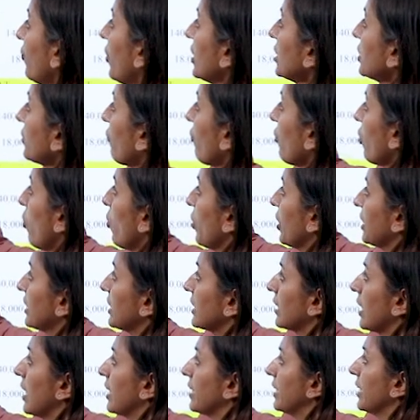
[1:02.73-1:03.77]
first flow is
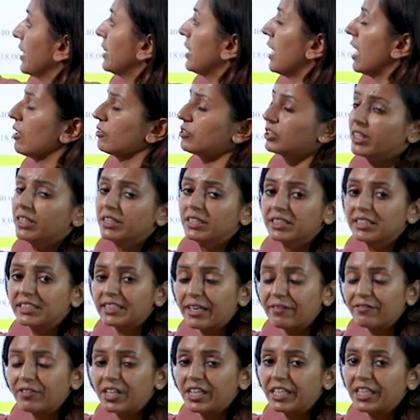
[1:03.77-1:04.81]
30,000,
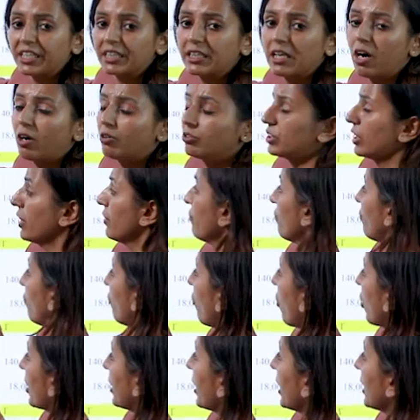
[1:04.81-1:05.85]
70,000,
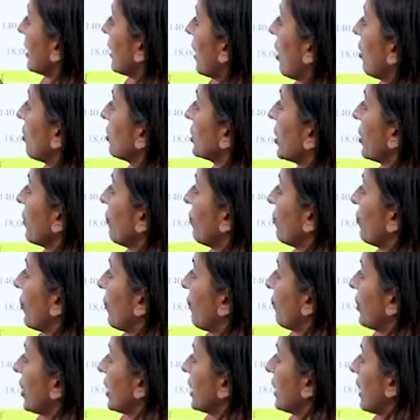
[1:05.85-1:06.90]
40,000,
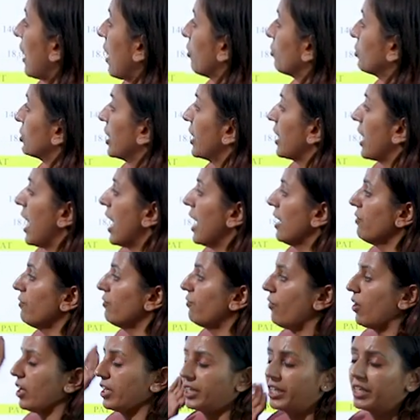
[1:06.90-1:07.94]
50,000 and
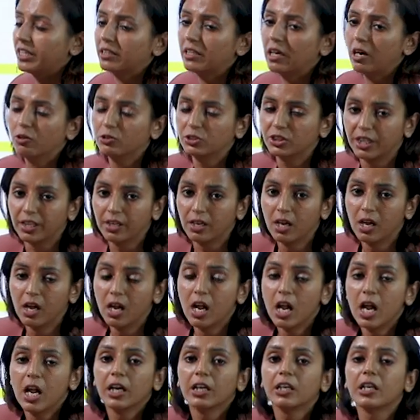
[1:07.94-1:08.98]

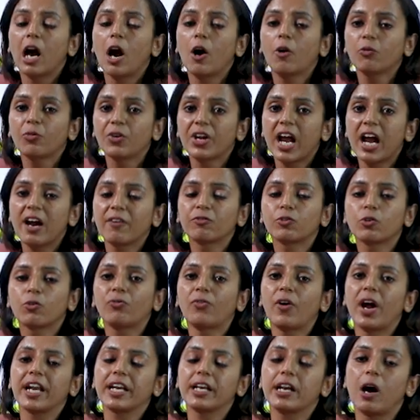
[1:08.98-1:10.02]
40,000. Now we have to
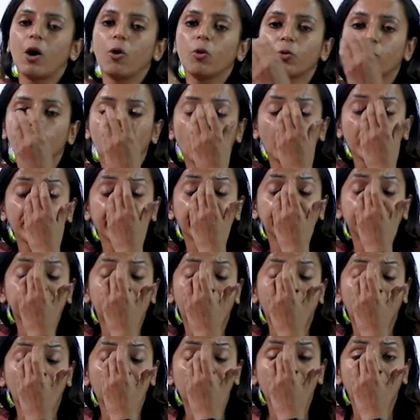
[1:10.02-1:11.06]
find out what
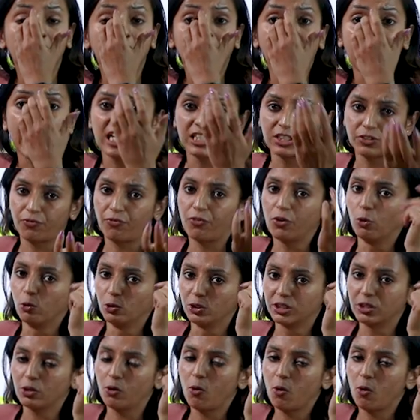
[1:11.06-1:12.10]
exactly are cash flows.